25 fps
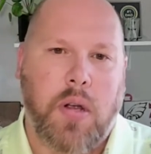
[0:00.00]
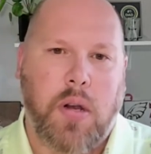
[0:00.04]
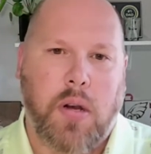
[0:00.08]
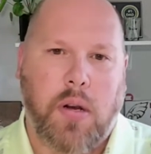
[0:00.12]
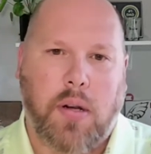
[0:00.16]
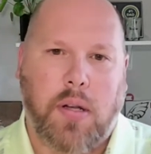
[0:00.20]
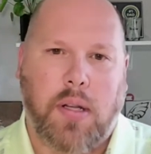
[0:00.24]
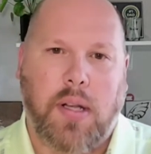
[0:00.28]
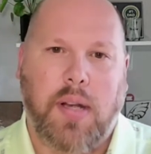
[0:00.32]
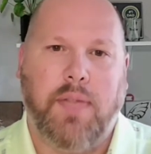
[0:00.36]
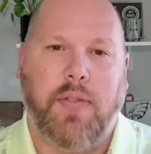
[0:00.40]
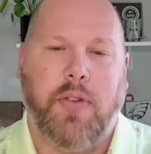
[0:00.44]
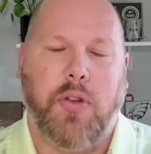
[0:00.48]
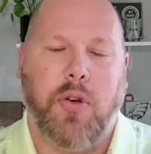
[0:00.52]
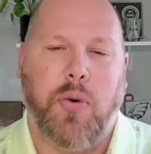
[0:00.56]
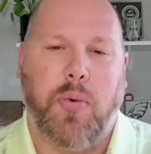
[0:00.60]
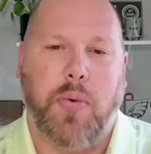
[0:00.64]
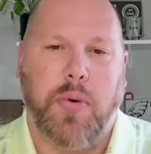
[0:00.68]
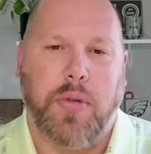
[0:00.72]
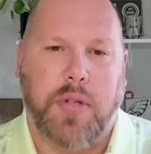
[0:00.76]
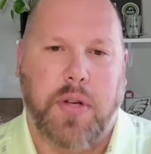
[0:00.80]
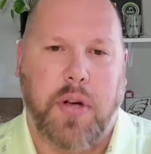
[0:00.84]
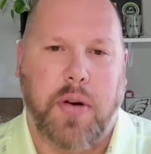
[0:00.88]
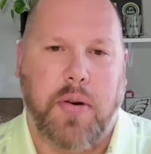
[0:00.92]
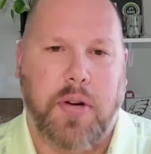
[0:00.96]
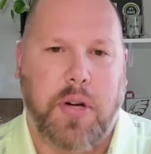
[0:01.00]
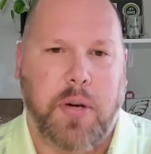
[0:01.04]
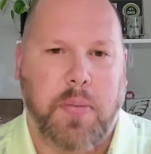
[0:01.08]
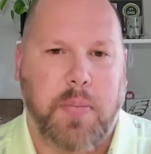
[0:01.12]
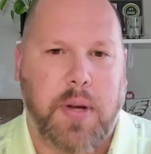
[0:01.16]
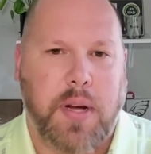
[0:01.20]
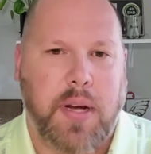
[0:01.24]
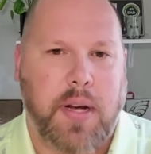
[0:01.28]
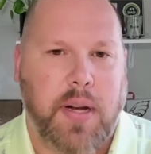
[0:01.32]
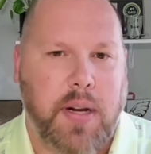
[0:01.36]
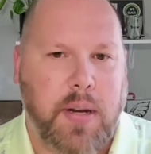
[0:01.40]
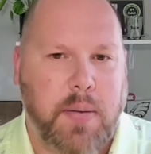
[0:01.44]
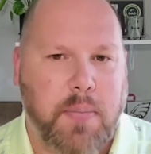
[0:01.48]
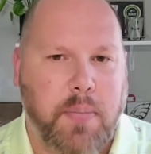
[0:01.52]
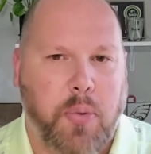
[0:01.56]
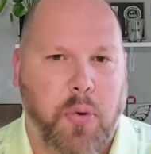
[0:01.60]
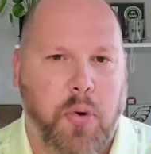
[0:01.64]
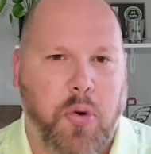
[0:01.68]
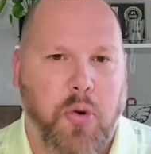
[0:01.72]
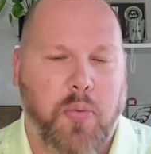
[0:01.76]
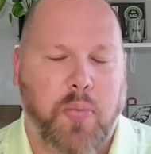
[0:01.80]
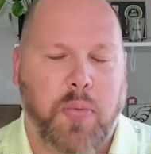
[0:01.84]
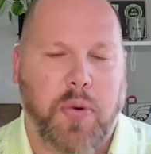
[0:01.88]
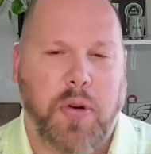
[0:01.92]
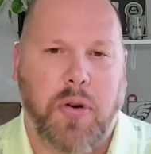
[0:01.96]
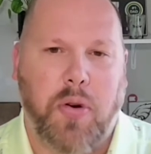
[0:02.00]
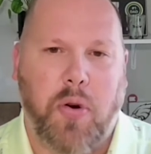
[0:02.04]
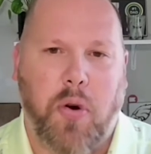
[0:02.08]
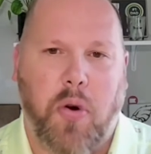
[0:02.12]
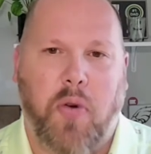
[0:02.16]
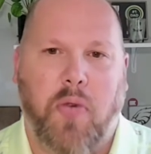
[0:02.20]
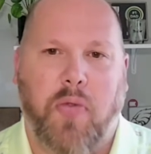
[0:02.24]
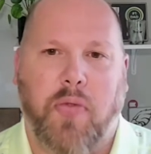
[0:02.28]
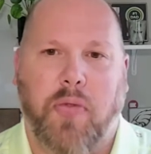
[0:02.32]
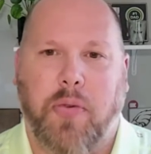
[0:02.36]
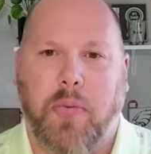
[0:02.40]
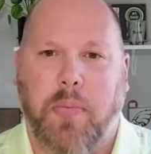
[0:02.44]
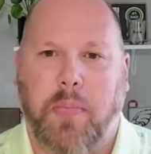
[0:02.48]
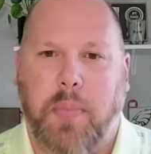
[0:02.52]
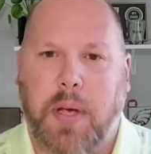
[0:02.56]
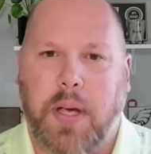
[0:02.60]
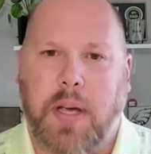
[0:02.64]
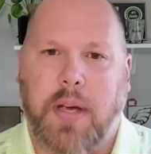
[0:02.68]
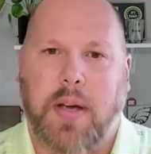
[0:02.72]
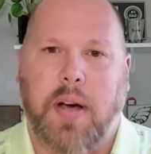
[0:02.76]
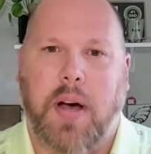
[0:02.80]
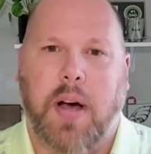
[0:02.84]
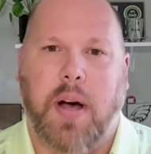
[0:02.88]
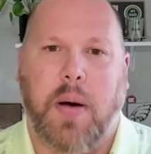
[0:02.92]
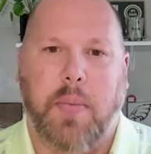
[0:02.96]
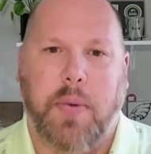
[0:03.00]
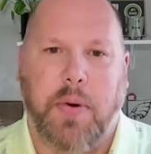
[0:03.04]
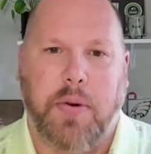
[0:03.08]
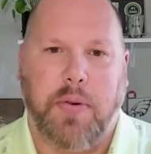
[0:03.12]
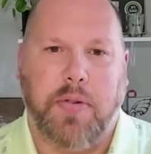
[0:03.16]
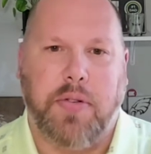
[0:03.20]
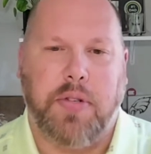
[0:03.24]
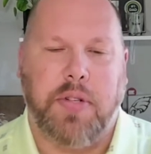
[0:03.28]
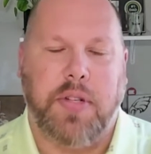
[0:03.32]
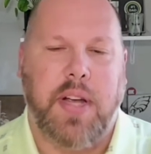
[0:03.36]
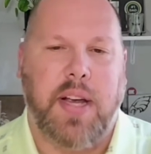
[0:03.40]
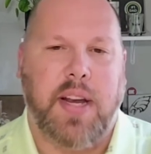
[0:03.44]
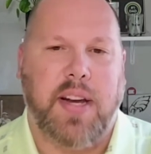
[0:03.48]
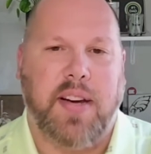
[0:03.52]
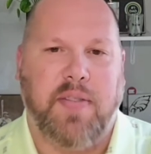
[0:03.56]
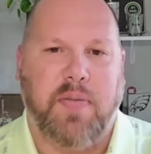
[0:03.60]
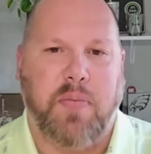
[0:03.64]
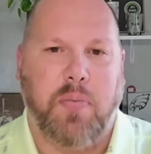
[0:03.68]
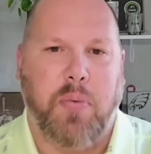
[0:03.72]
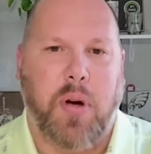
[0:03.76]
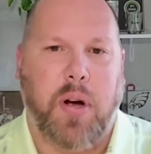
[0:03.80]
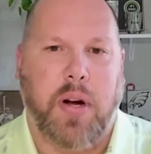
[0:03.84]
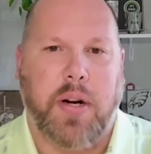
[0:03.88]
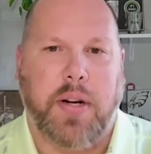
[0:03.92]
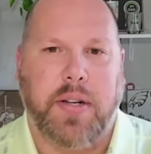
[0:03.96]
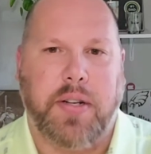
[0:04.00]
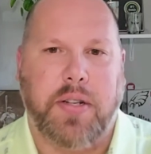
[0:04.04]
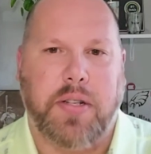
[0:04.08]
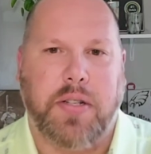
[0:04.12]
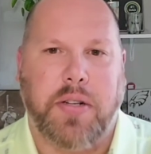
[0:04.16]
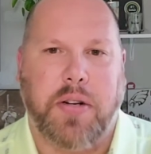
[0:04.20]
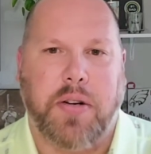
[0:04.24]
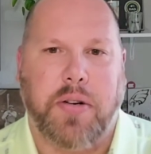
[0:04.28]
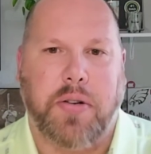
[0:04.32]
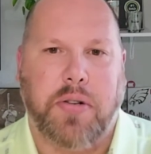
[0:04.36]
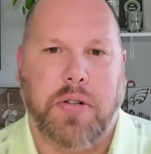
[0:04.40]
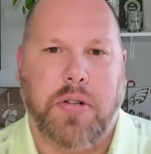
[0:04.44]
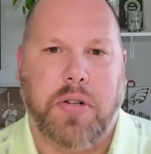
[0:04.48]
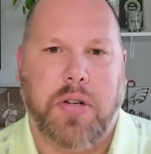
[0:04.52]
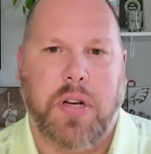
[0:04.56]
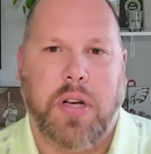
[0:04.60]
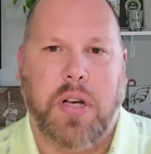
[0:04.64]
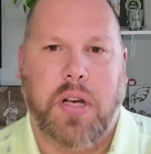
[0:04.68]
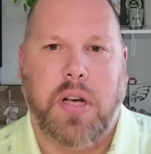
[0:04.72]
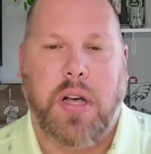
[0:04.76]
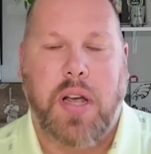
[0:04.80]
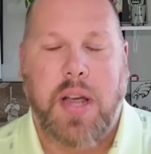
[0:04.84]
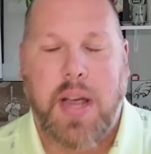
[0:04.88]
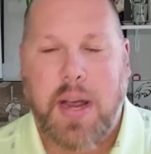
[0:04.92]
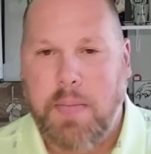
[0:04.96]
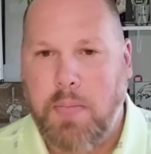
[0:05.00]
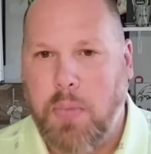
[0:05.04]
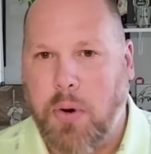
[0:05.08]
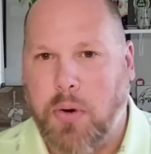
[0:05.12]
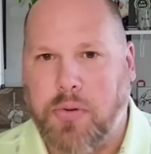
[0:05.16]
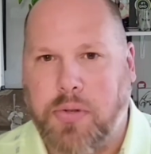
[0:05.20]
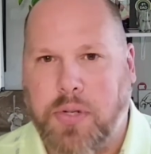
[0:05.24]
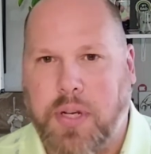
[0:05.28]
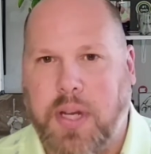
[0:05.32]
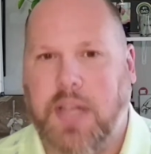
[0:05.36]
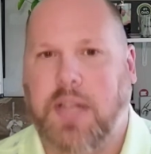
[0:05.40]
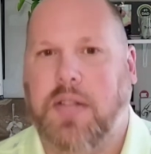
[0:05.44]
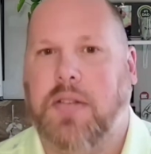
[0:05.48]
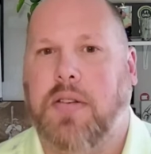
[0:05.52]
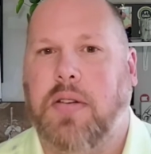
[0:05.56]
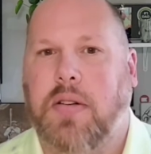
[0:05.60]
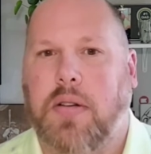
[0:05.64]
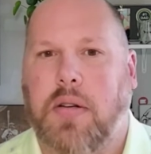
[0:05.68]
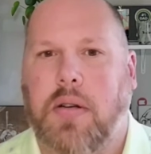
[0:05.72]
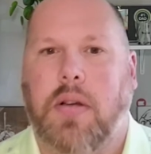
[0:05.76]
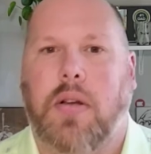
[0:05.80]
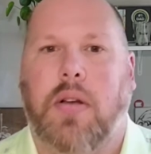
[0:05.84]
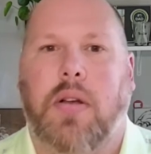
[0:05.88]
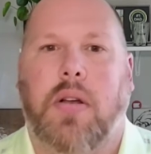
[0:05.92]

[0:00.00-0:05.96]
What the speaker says: Klevu is going to be an improvement over BigCommerce Native Product Search in most cases.